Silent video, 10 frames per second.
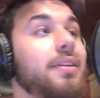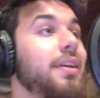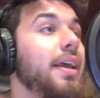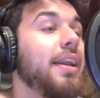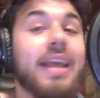
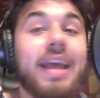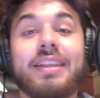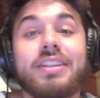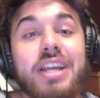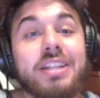again, the
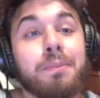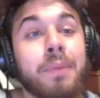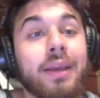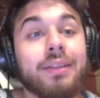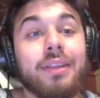Jets
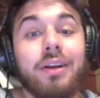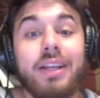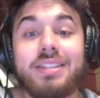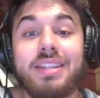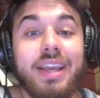pick there,
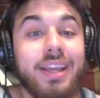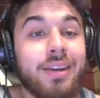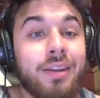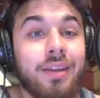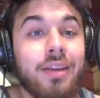it's
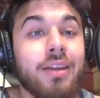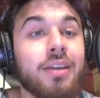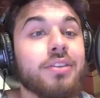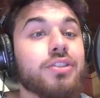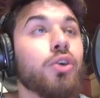in.
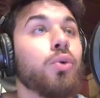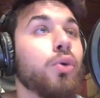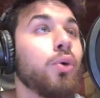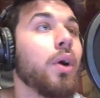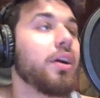So
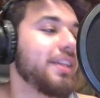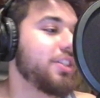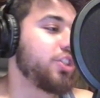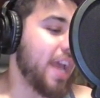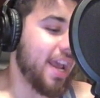who are the
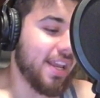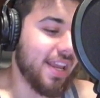Jets